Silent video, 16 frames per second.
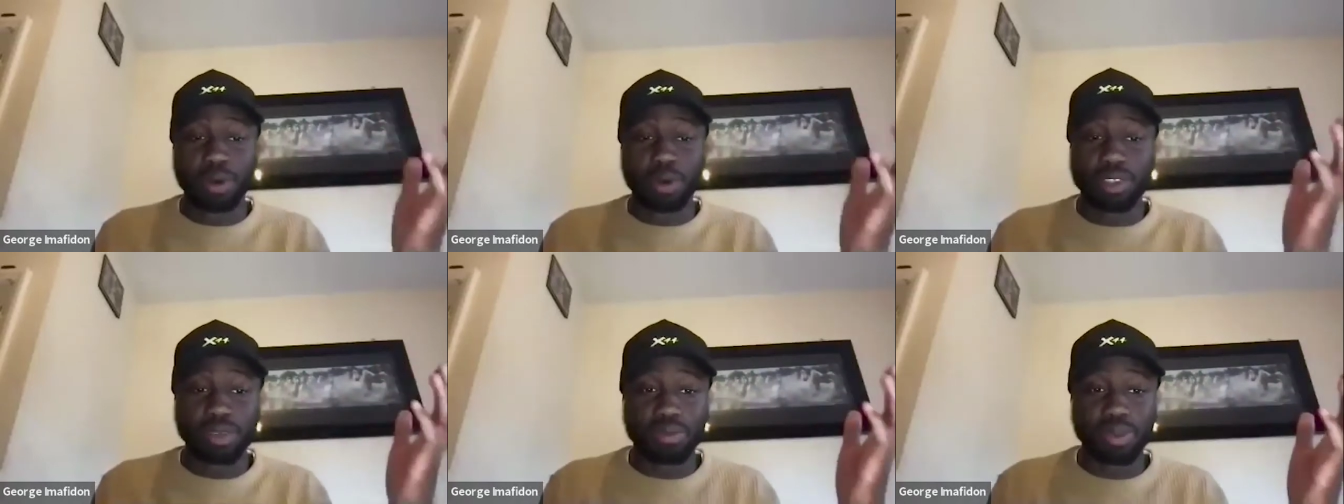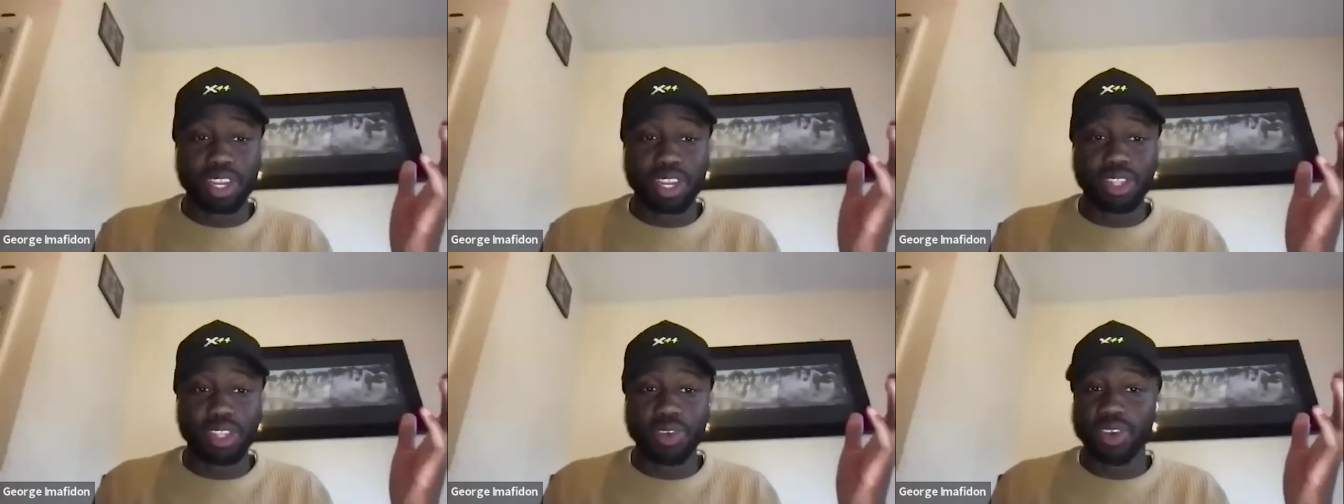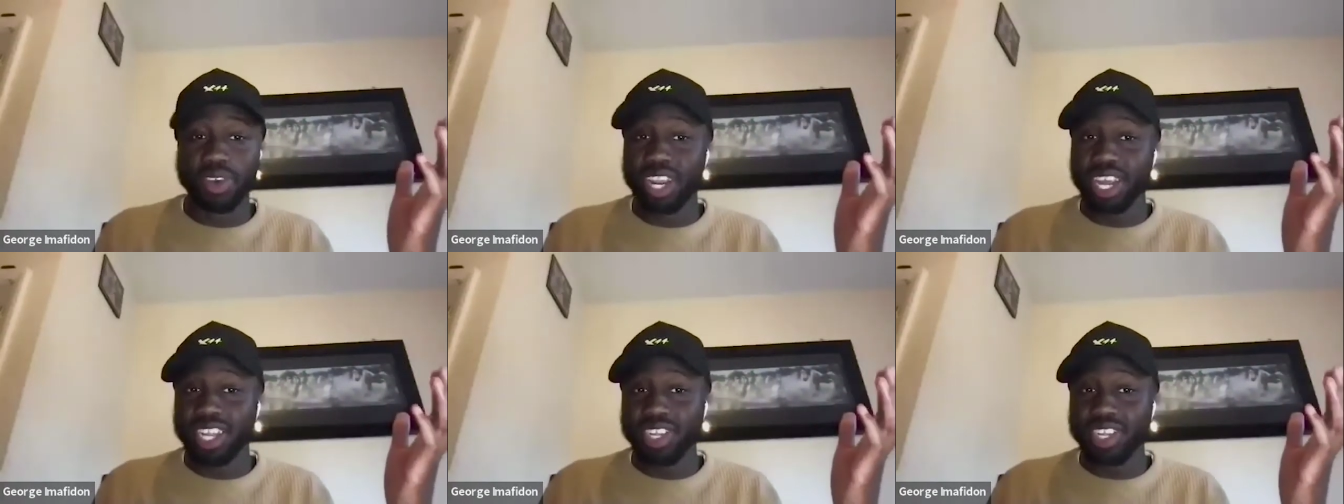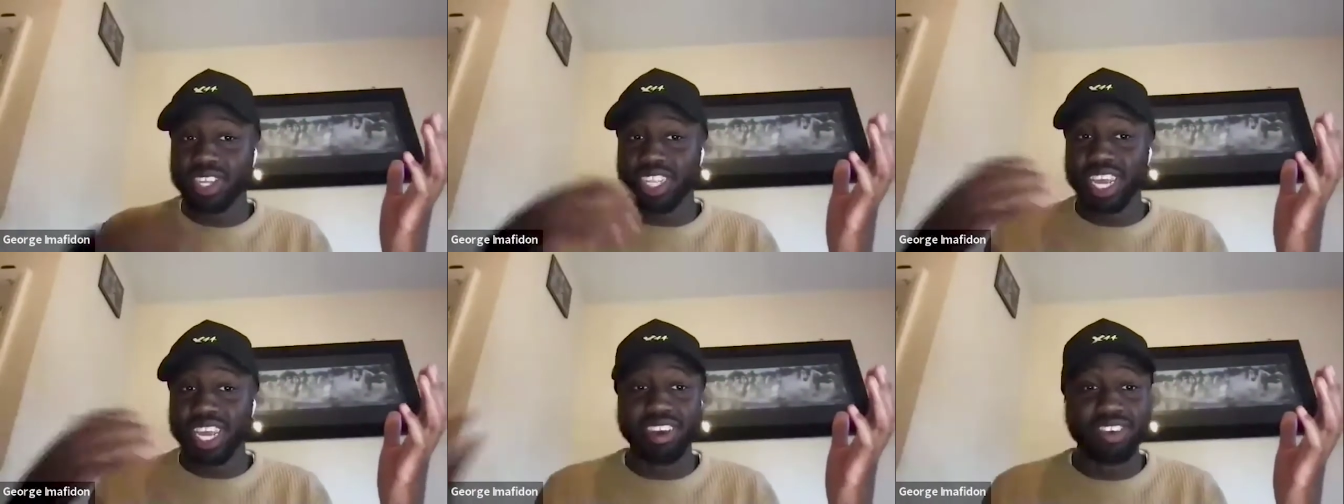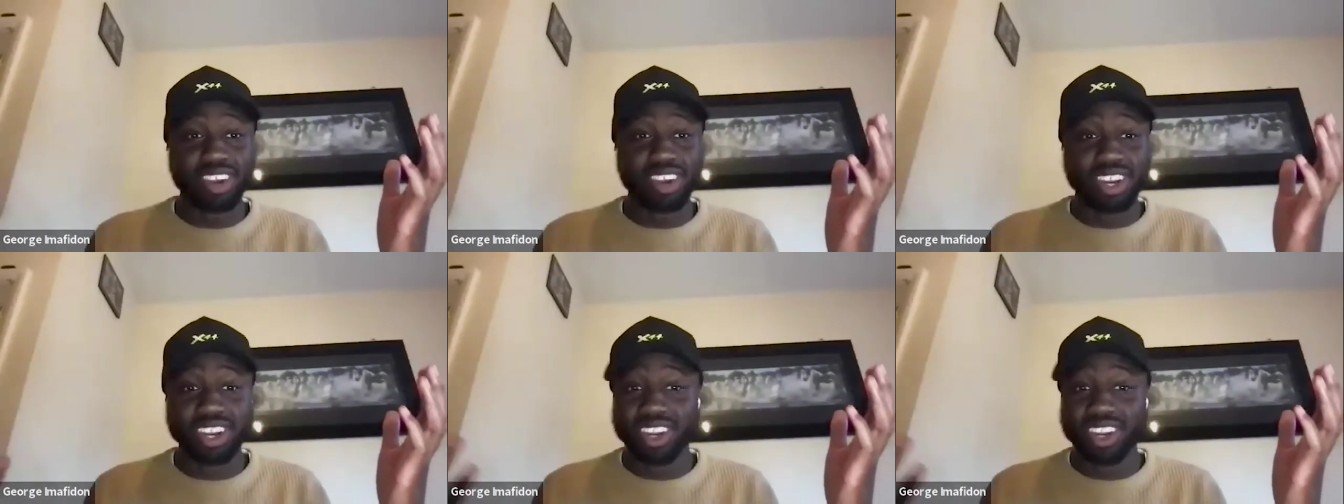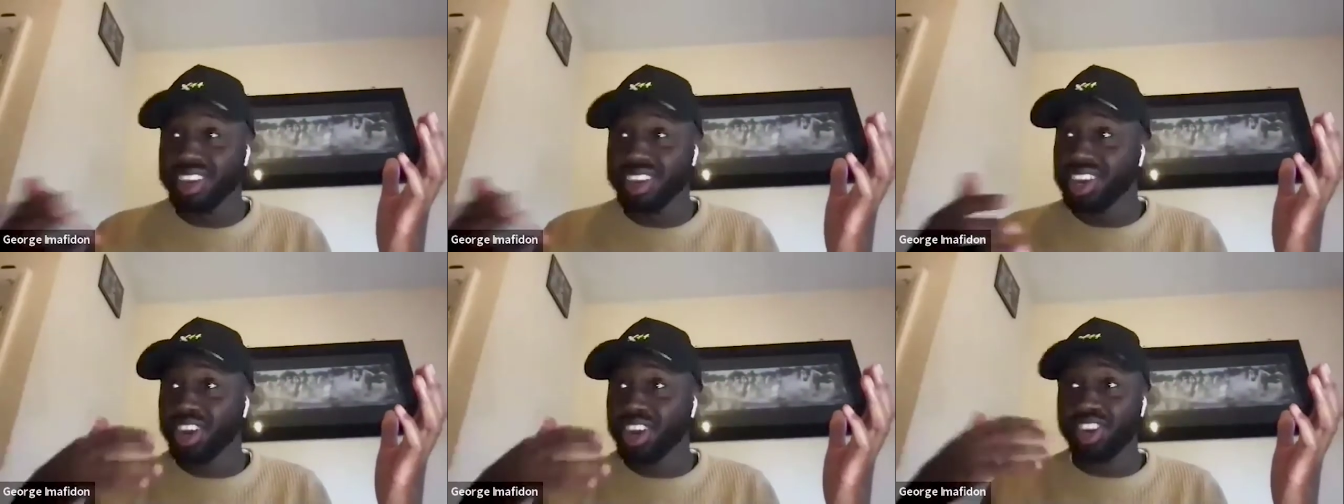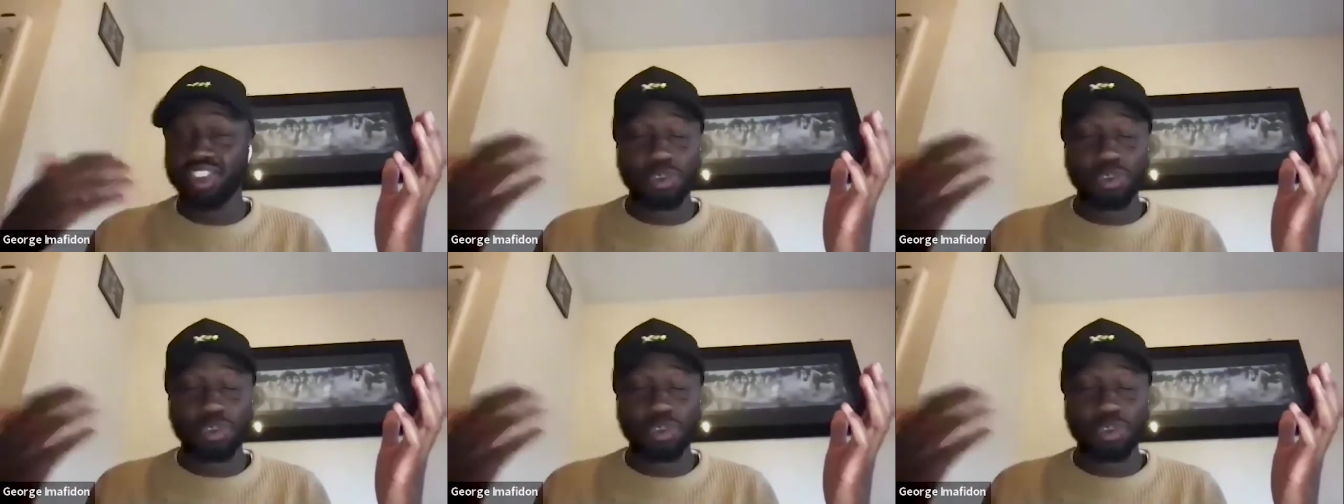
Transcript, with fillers: and I'm ultimately doing engineering and